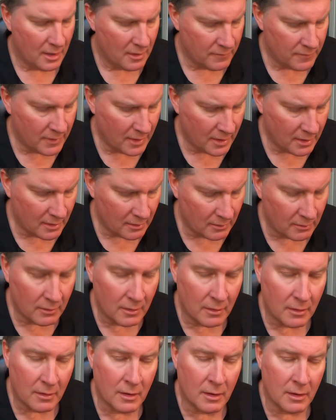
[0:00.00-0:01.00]

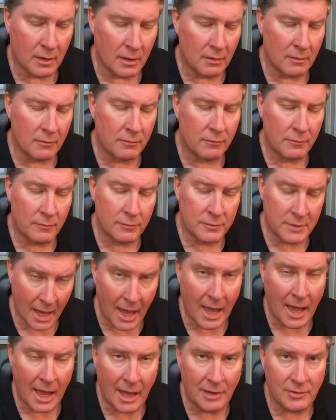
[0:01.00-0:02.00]
the
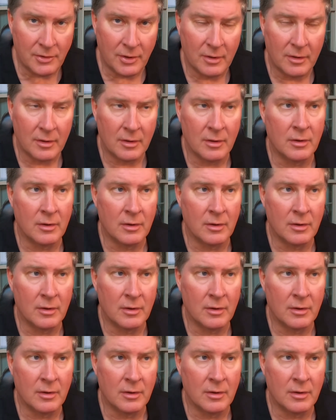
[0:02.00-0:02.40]
diet,